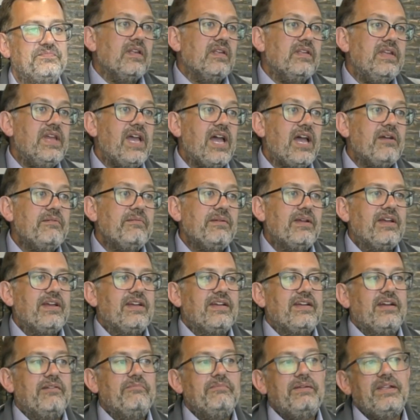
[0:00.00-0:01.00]
Yeah,
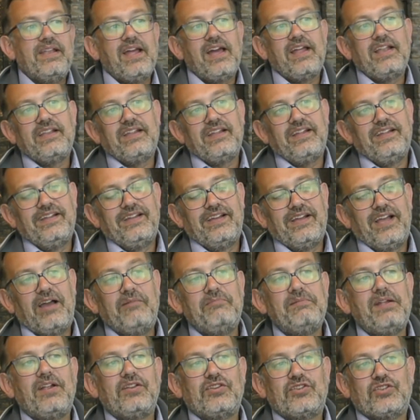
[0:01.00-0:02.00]
I, I mean, I, I'm
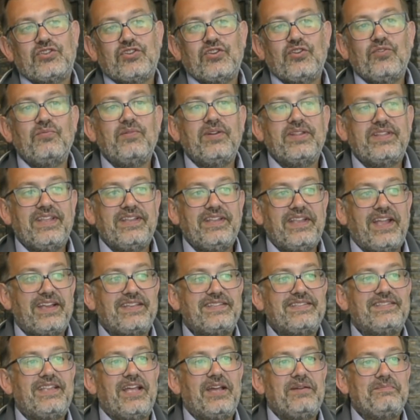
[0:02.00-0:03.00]
not sure what the next
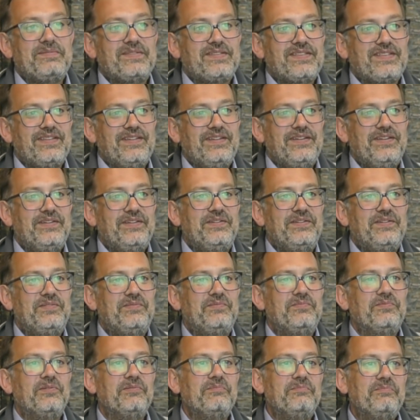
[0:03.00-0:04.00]
steps
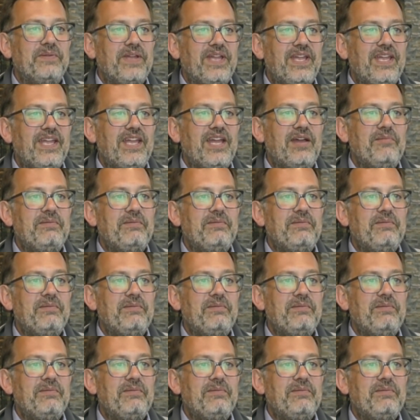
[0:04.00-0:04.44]
will be.